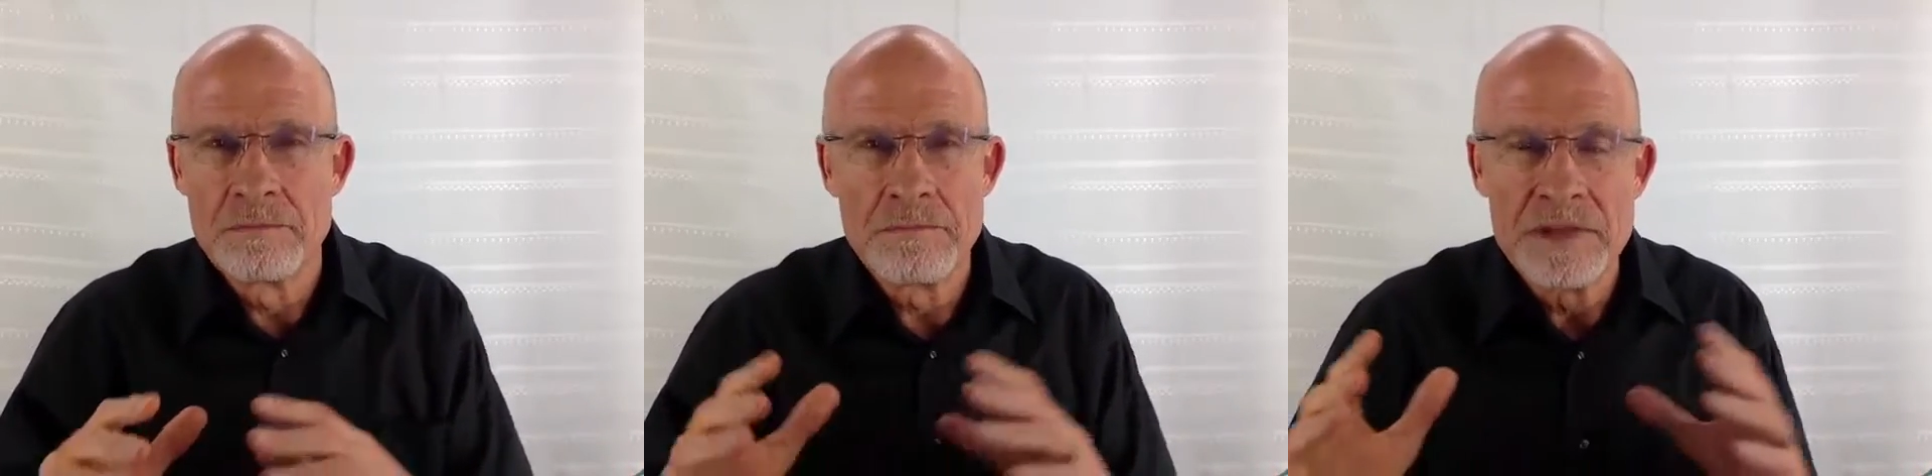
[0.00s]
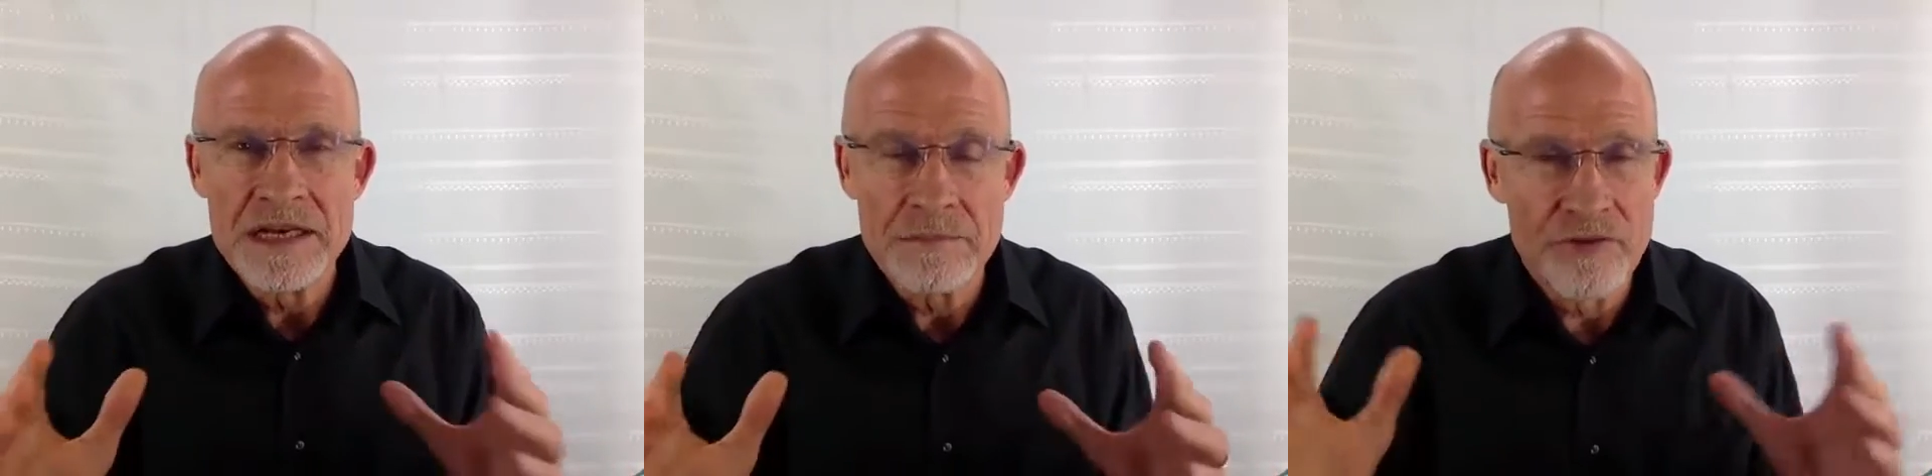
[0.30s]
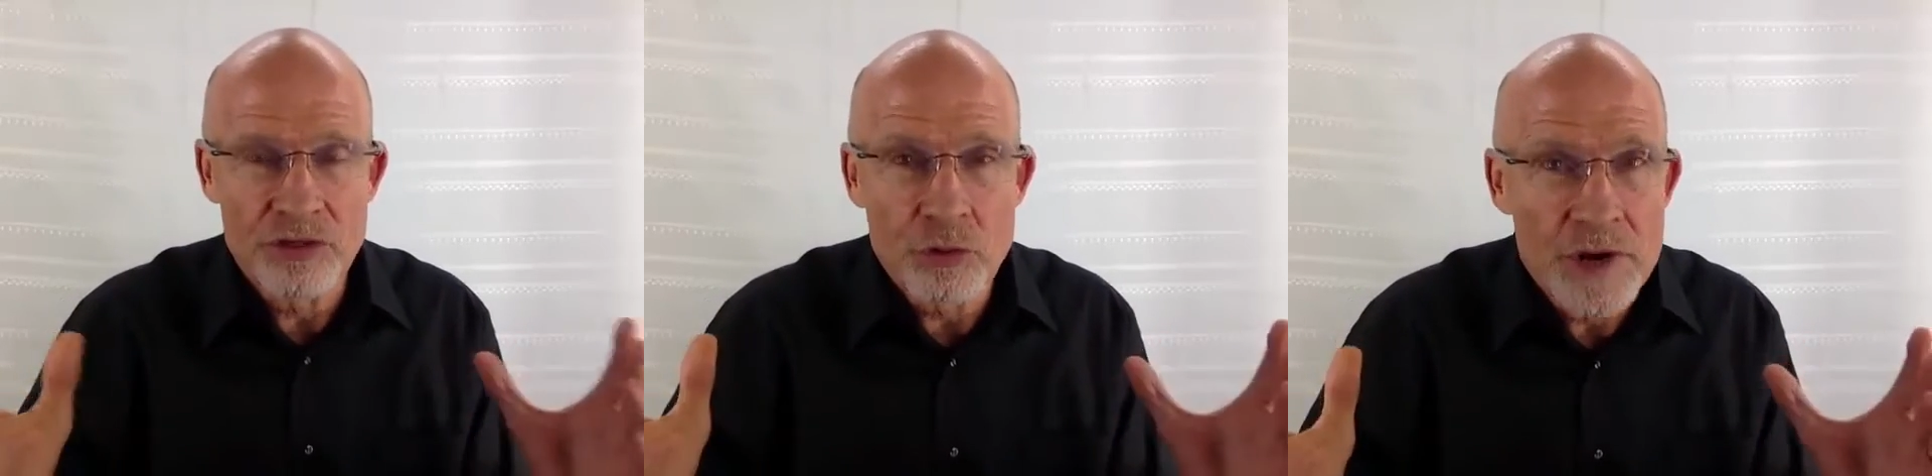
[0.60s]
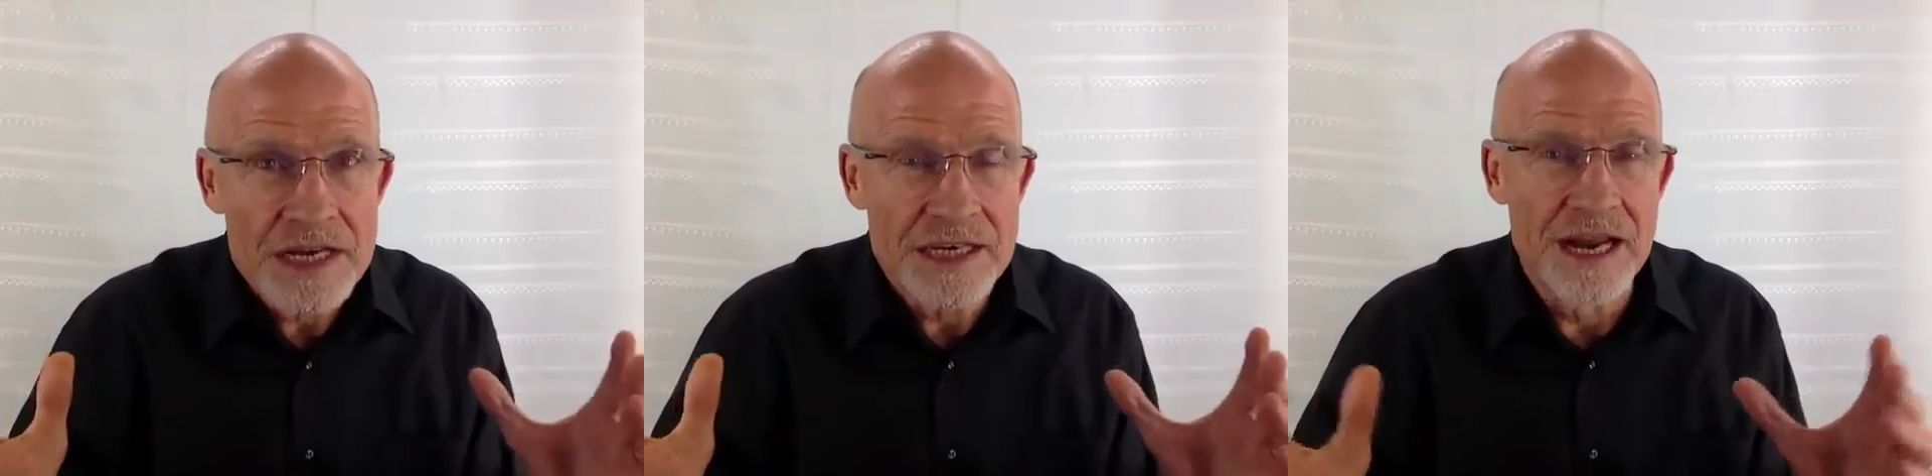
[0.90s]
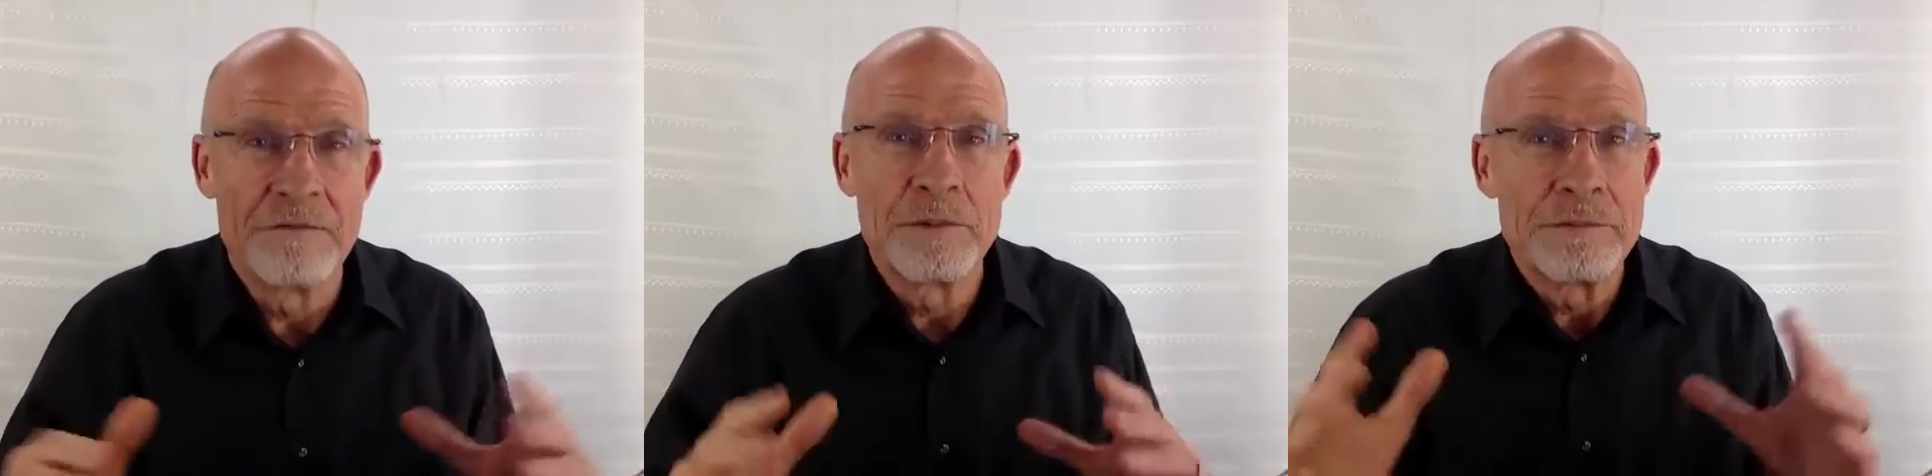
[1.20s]
3
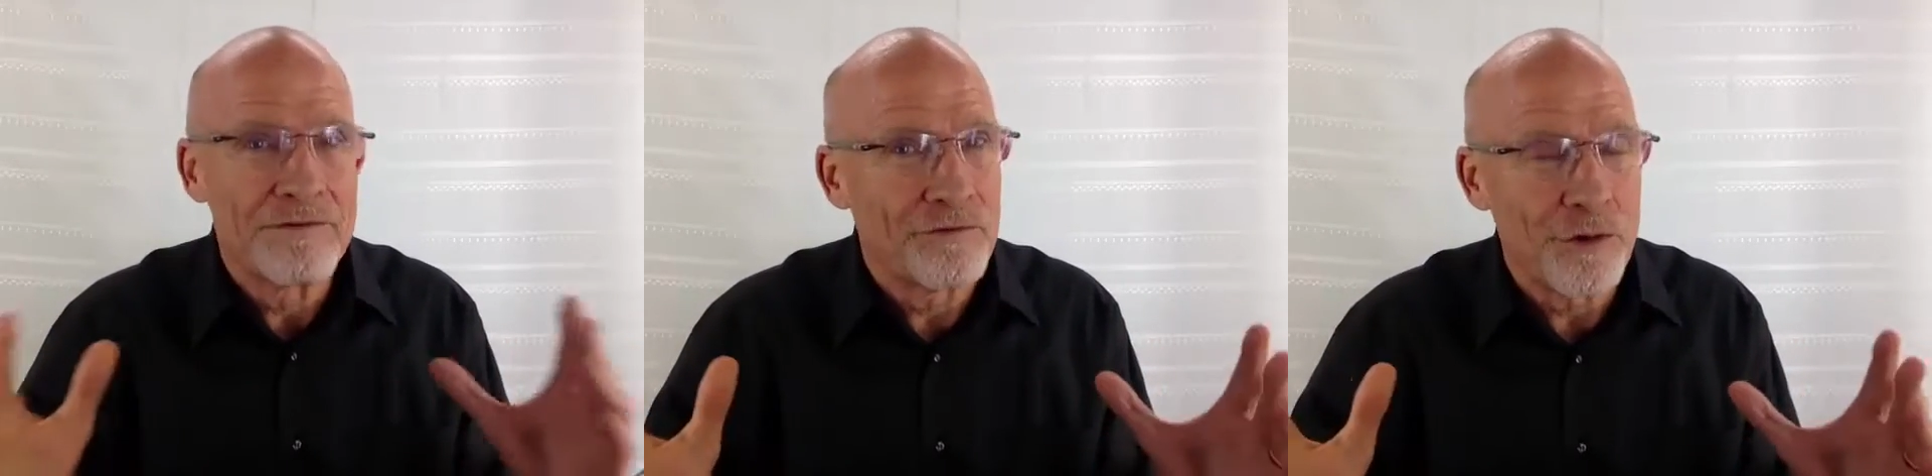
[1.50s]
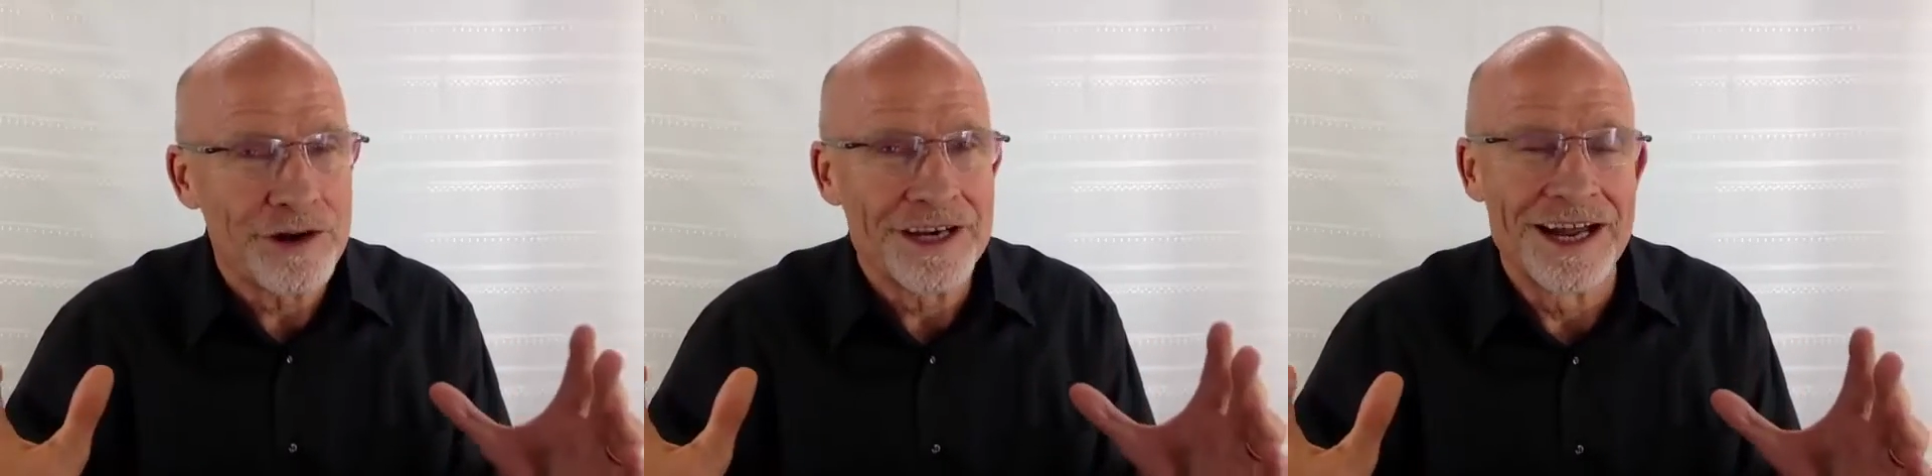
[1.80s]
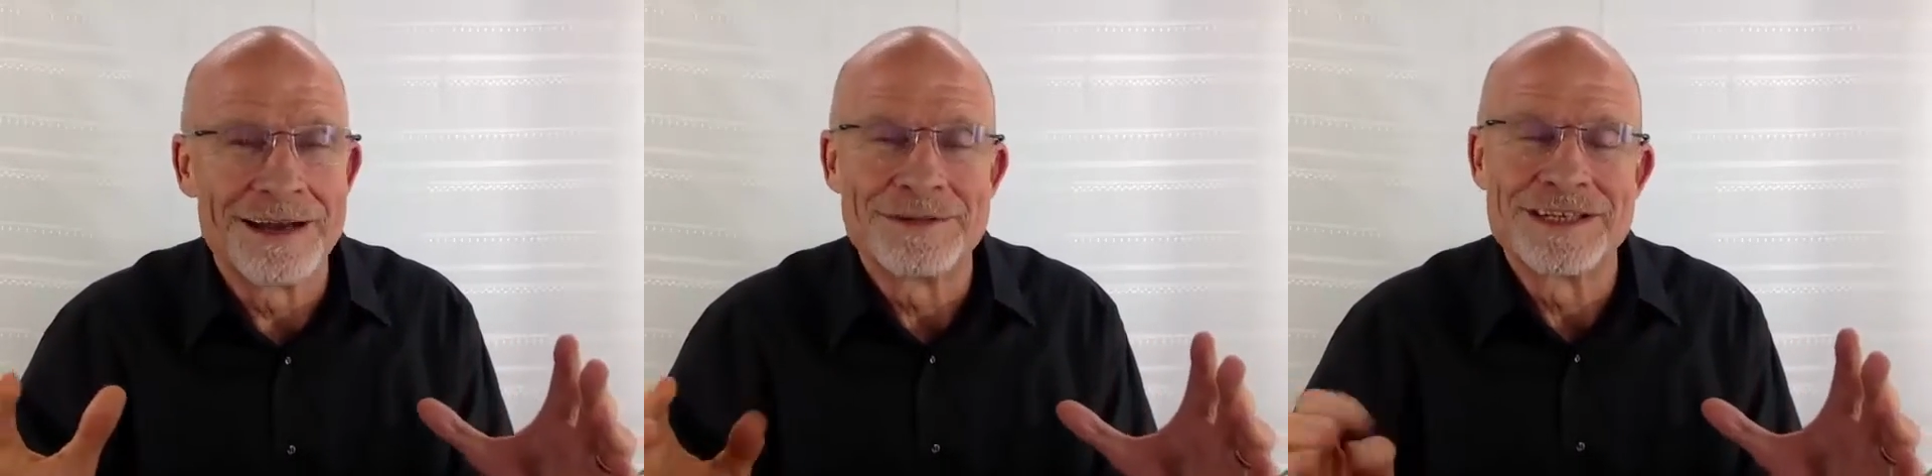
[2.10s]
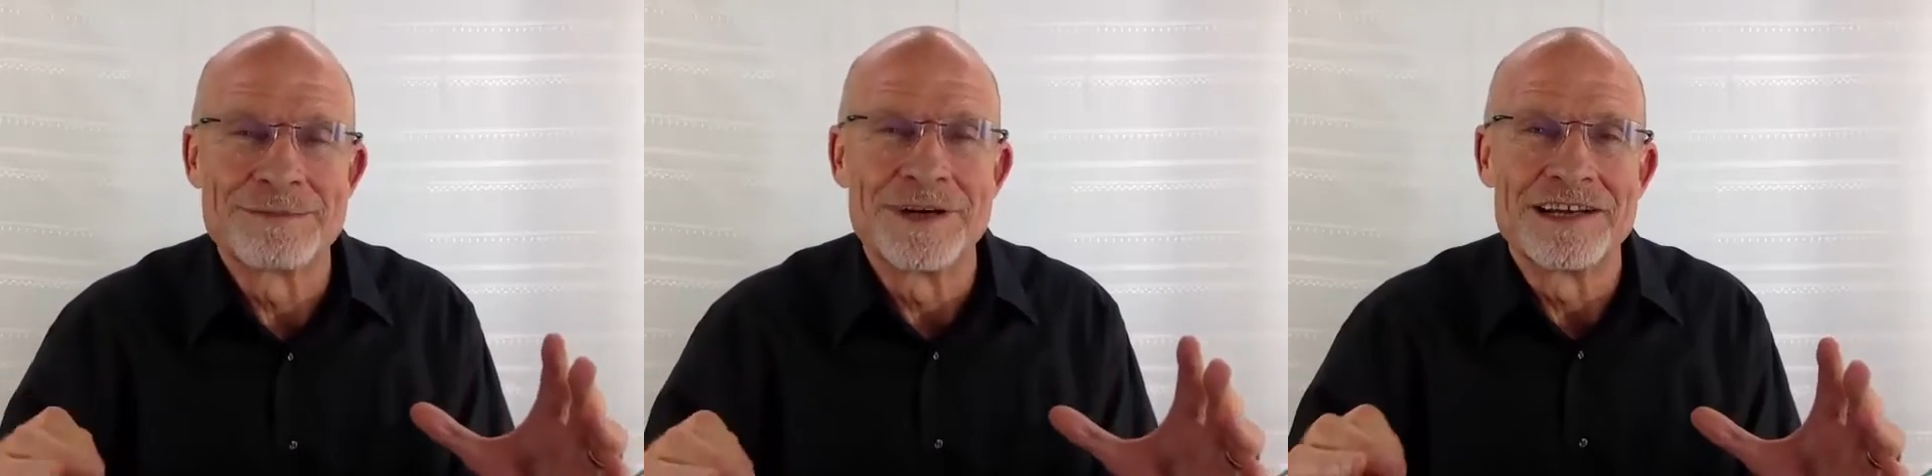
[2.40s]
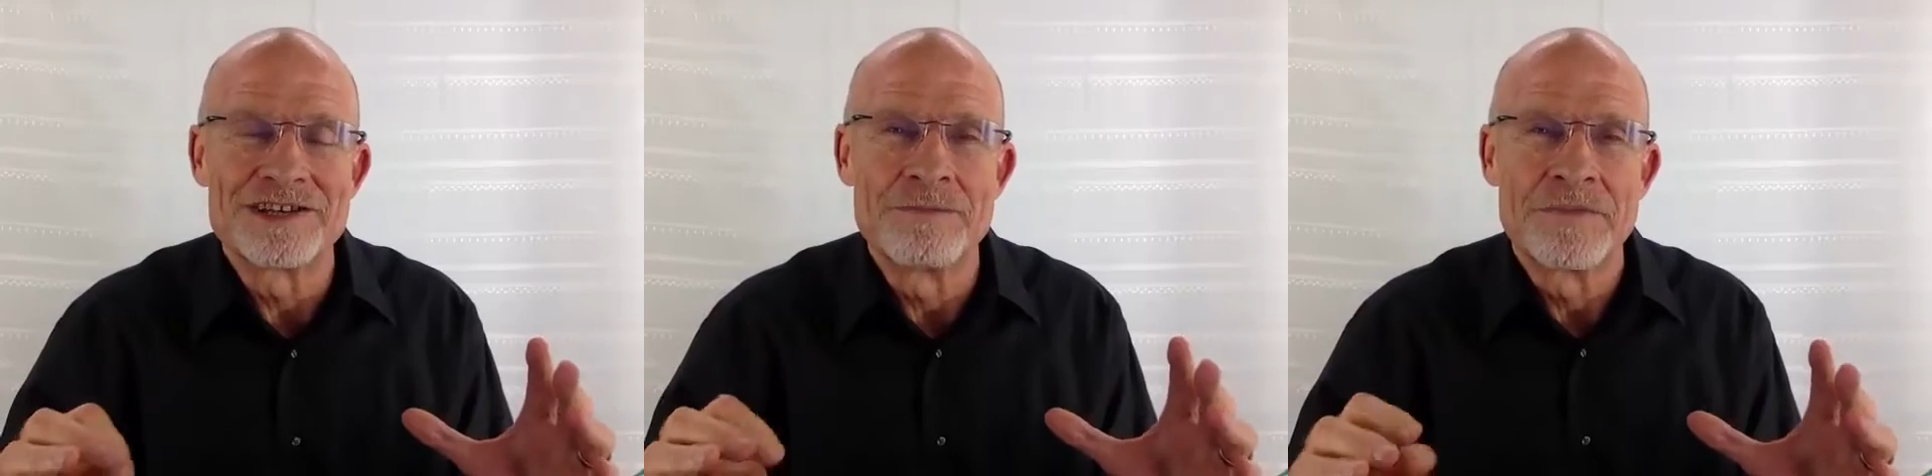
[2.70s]
times, maybe 4 times as
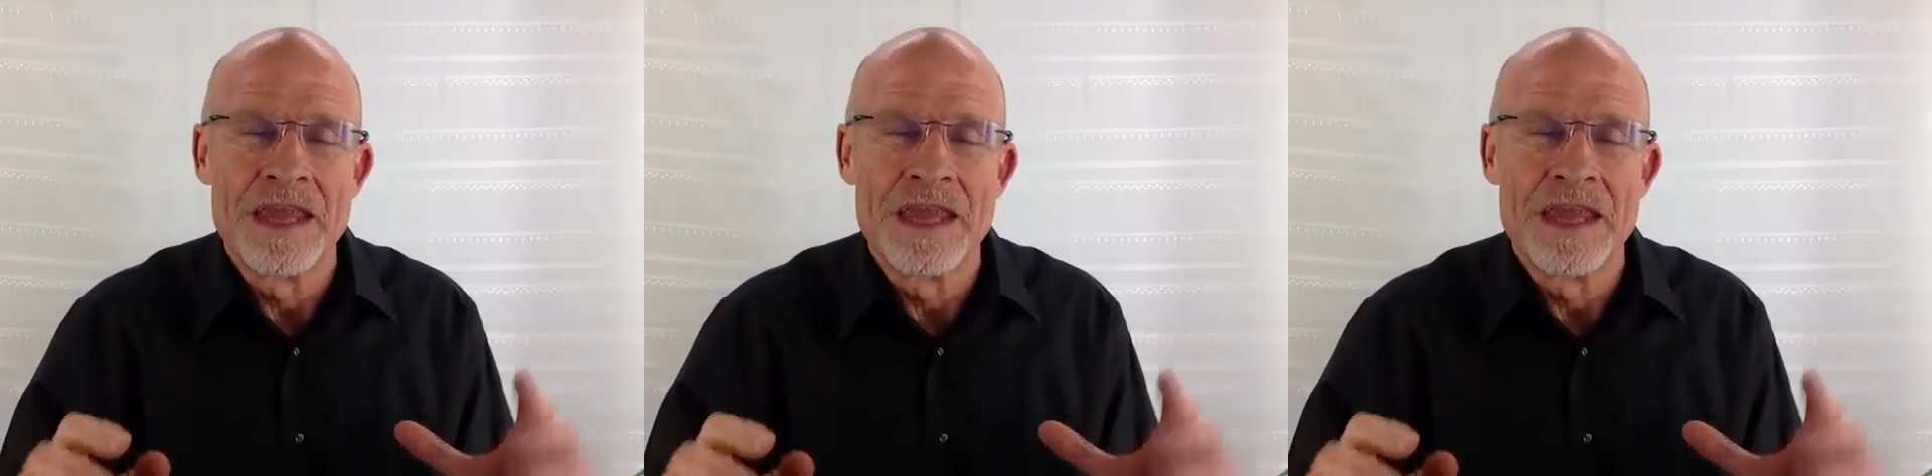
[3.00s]
much.